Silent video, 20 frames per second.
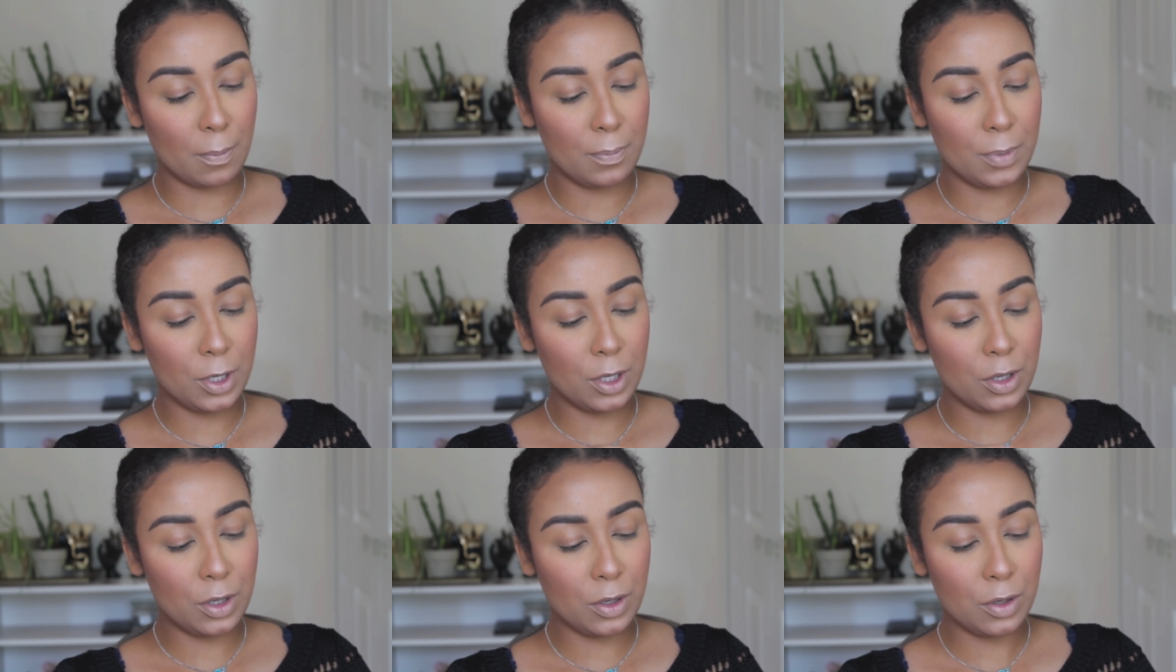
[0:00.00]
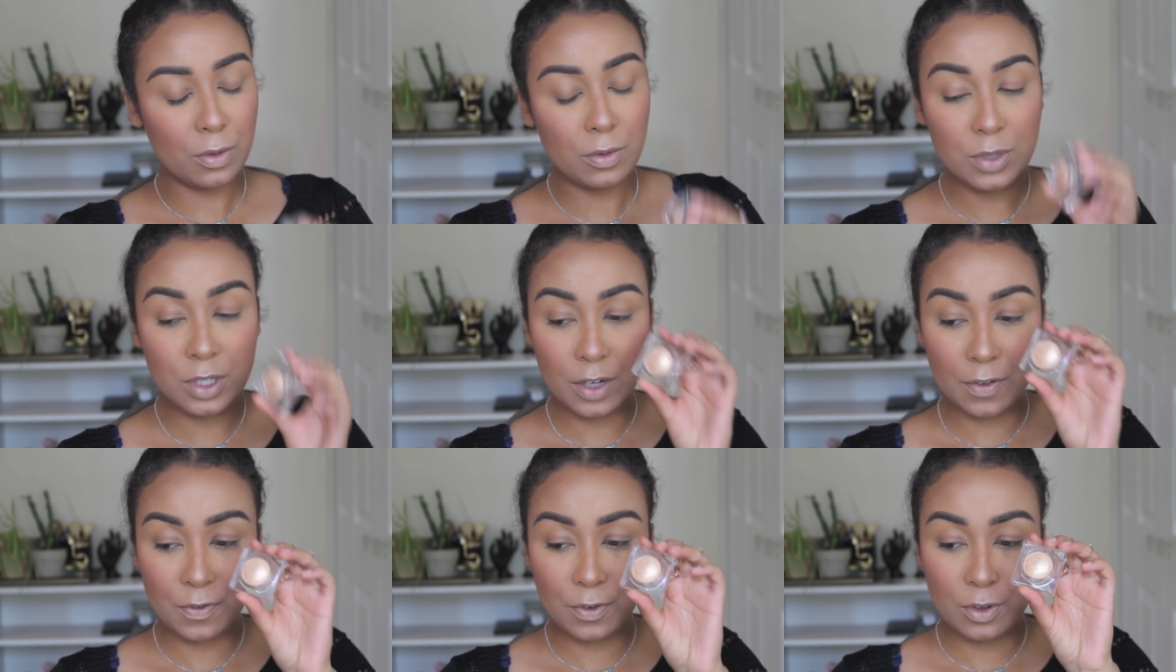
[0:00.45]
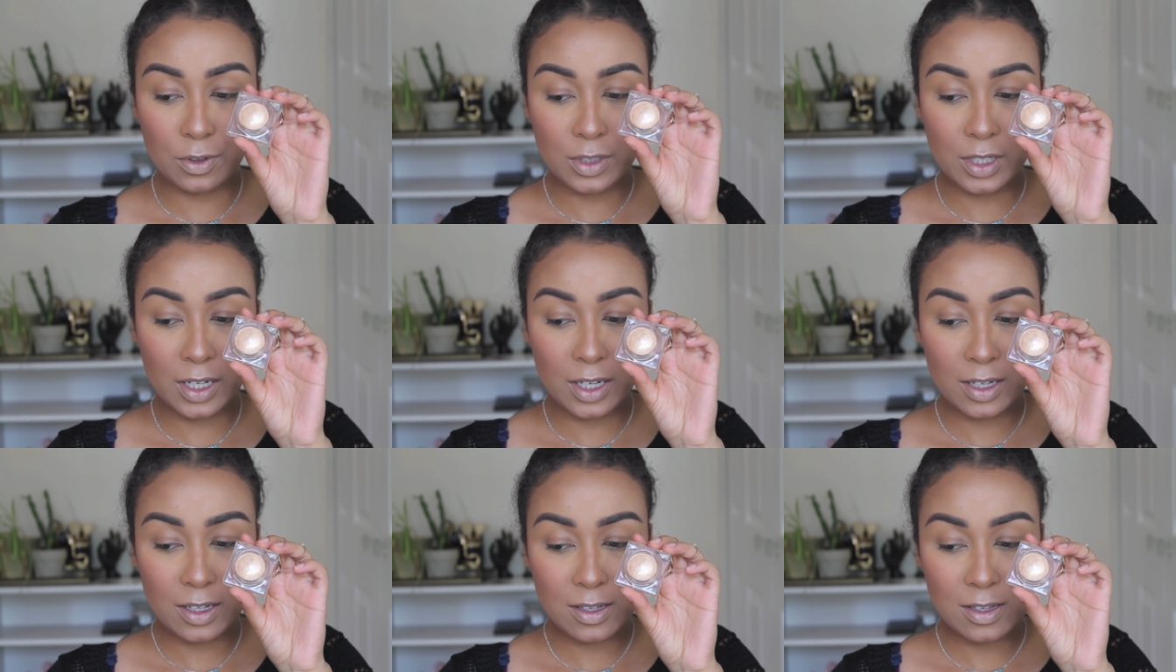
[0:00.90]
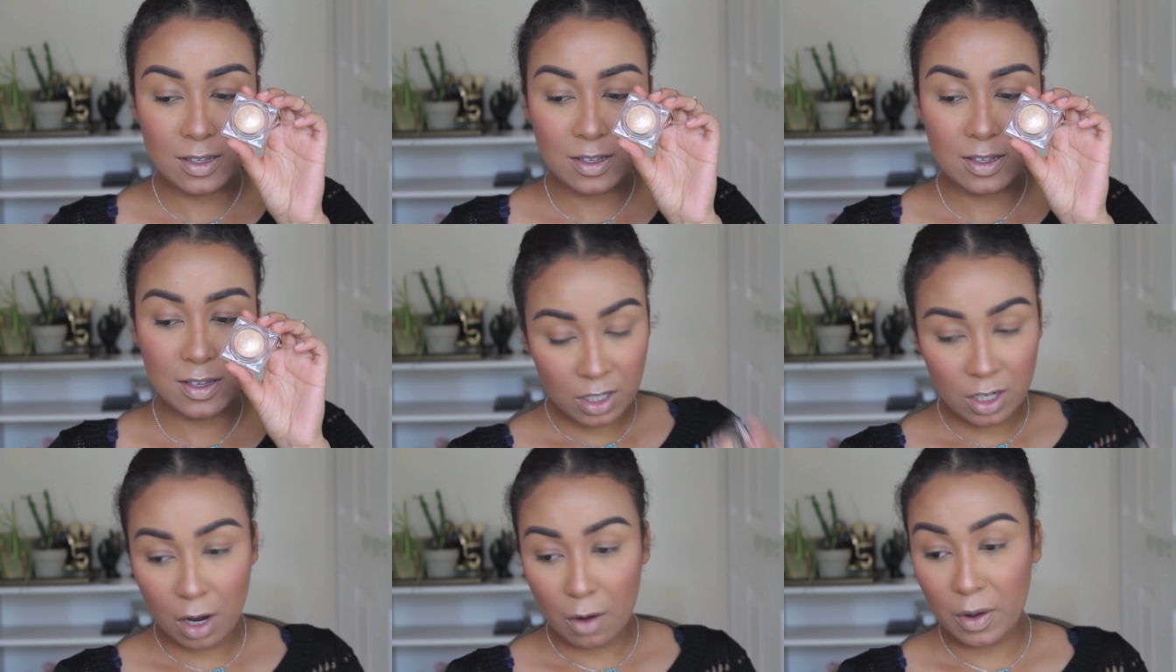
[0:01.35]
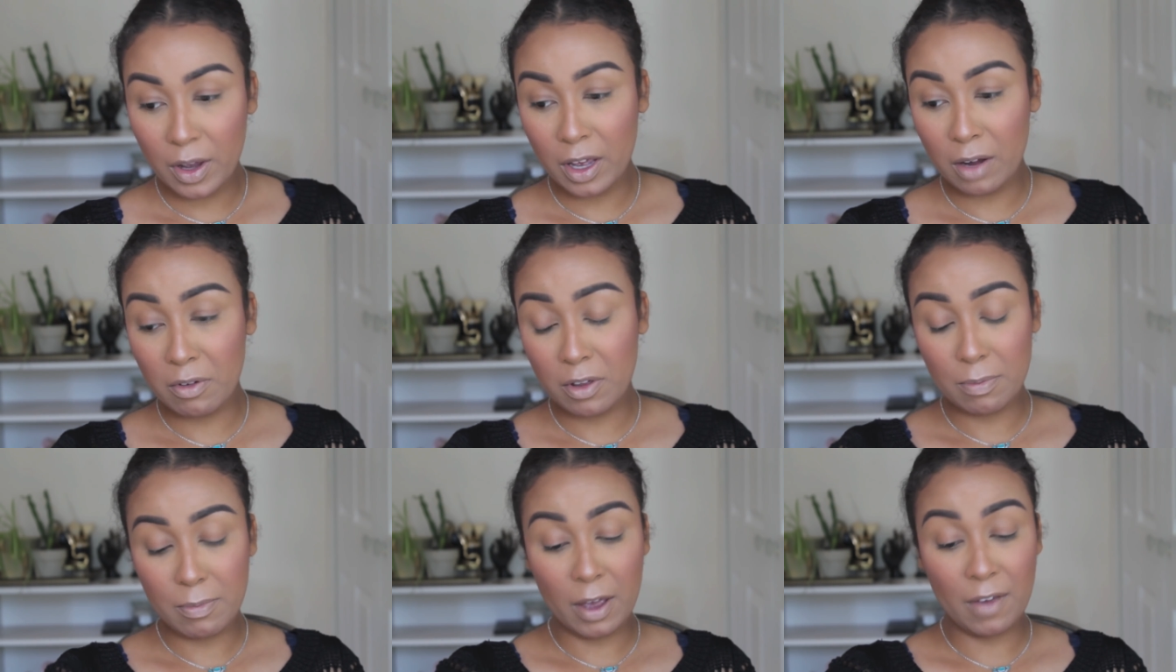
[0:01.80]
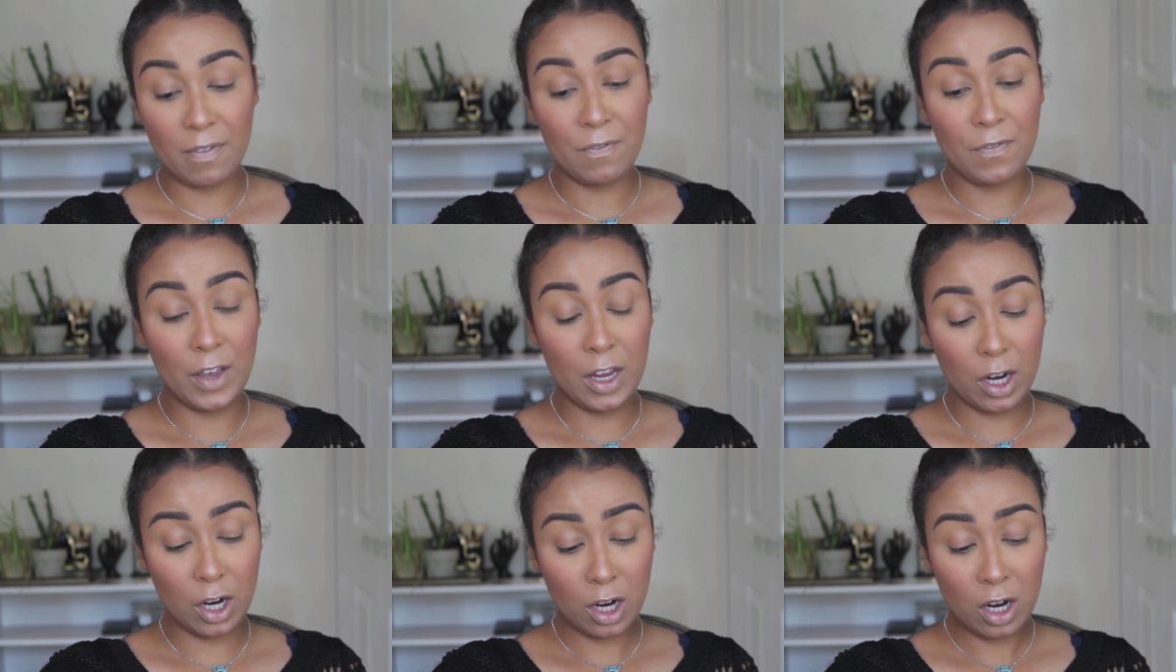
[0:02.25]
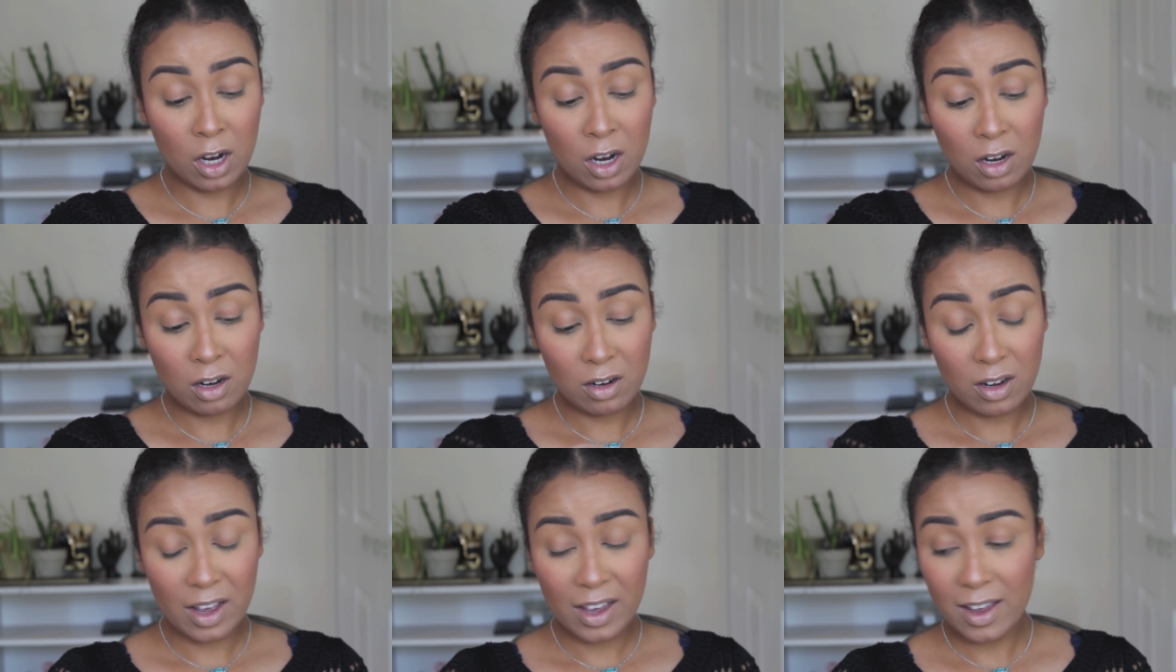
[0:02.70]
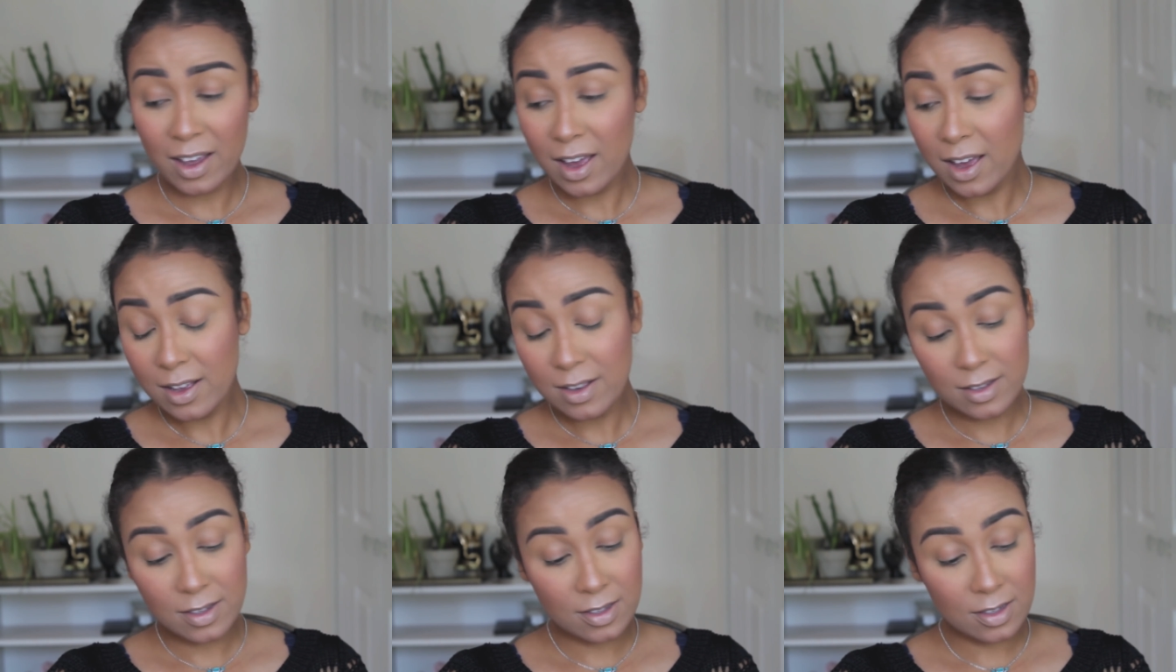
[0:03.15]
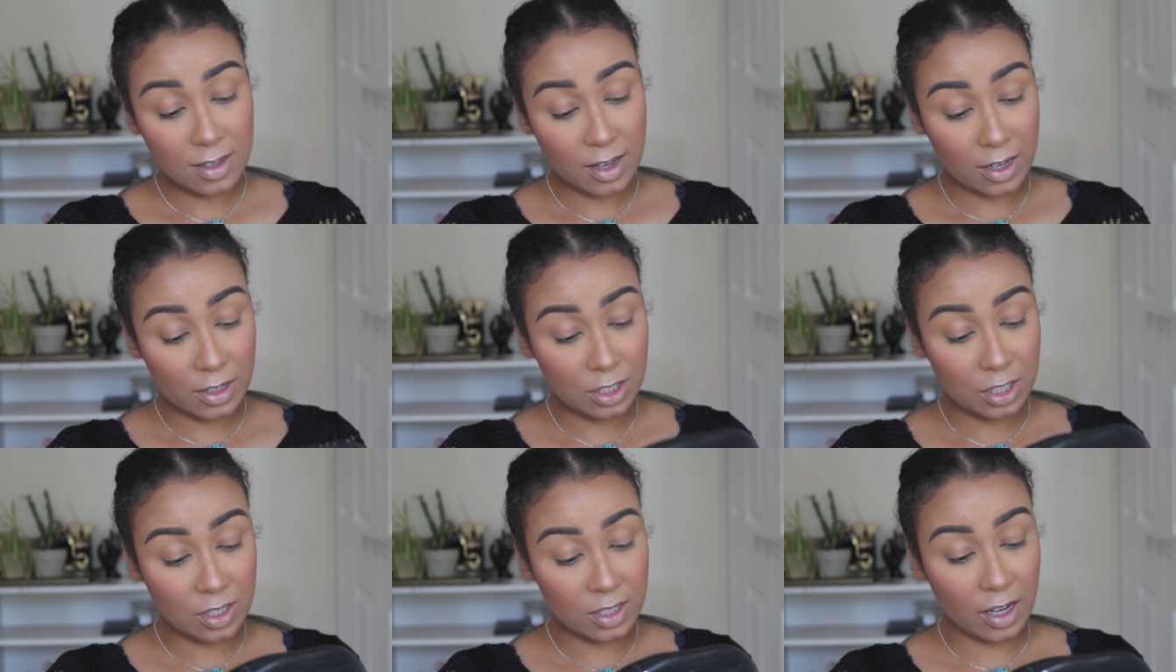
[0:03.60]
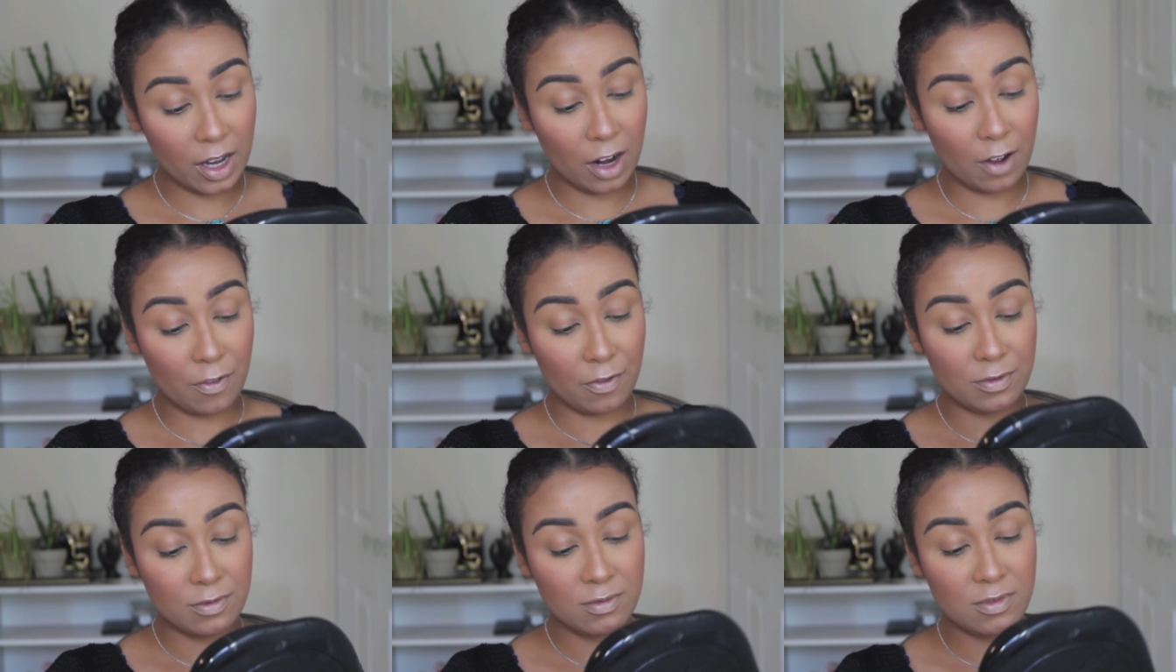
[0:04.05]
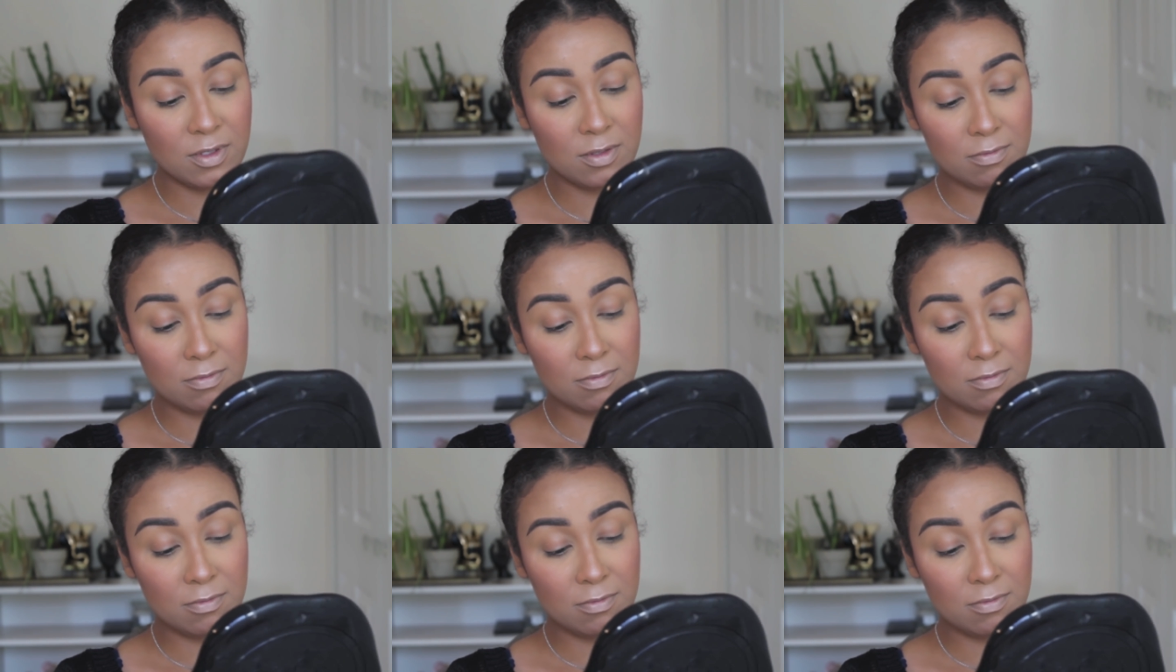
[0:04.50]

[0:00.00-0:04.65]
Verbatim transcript: beautifulness. go in with my finger, I guess, and just kind of